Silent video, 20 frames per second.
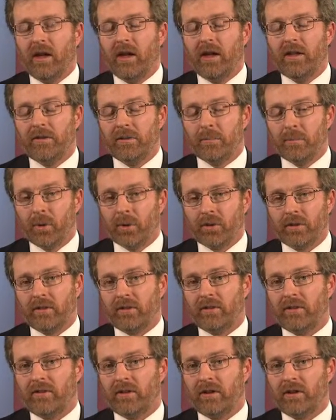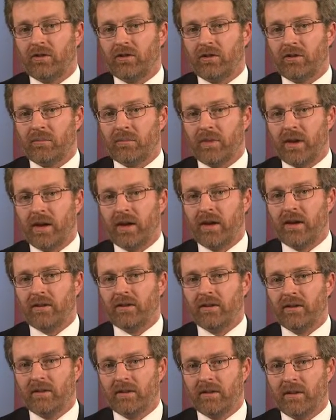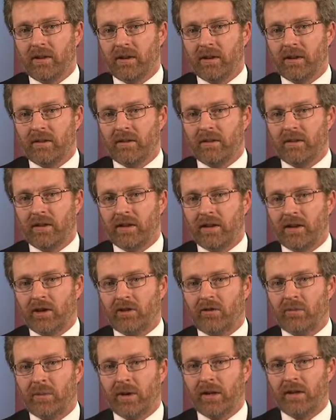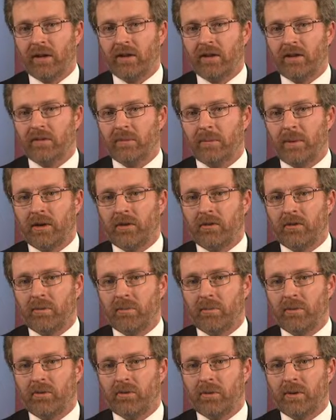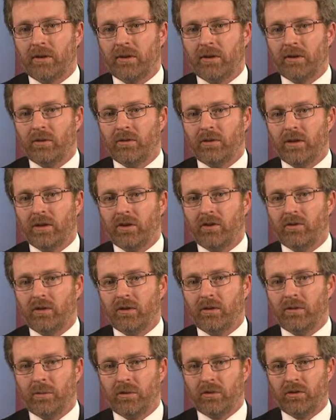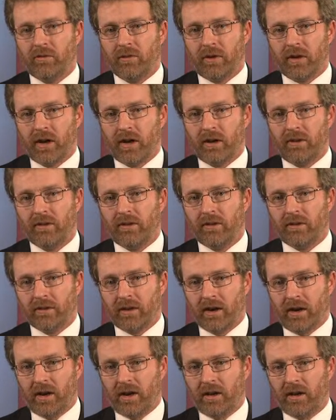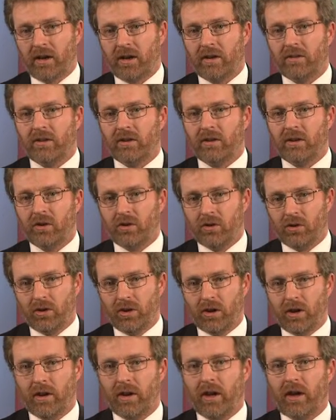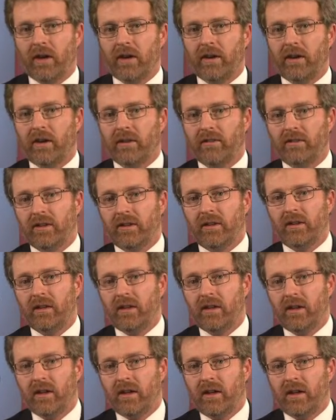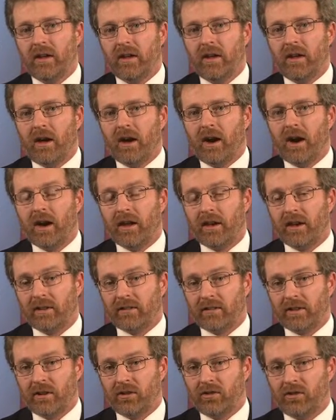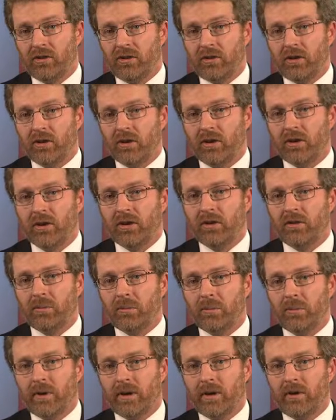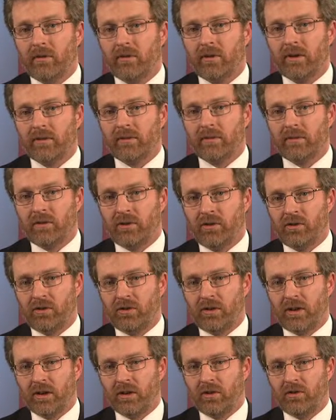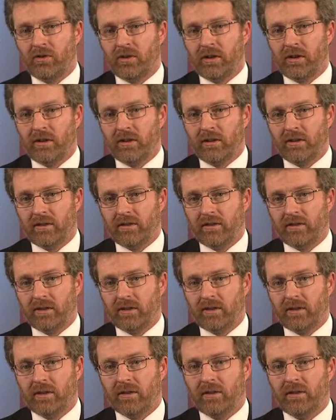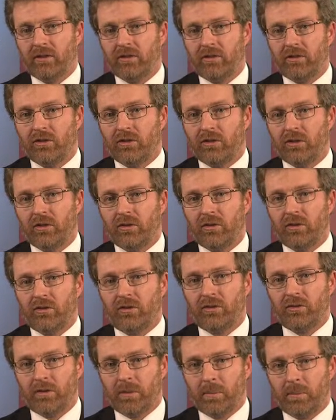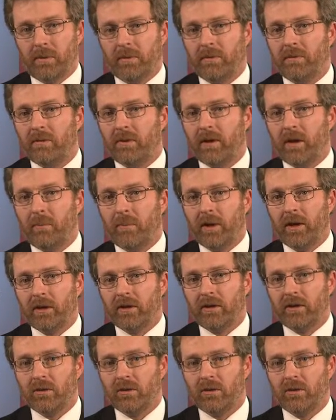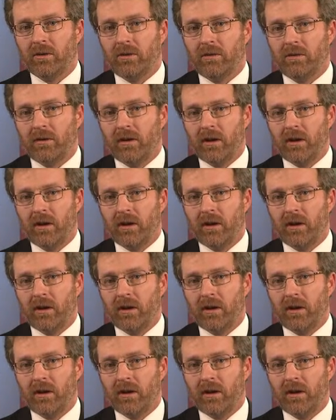It's an important distinction made in the electromagnetic spectrum between those energies which are regarded as ionizing or non-ionizing. Ionization occurs when you've got sufficient energy in the signal to strip a molecule.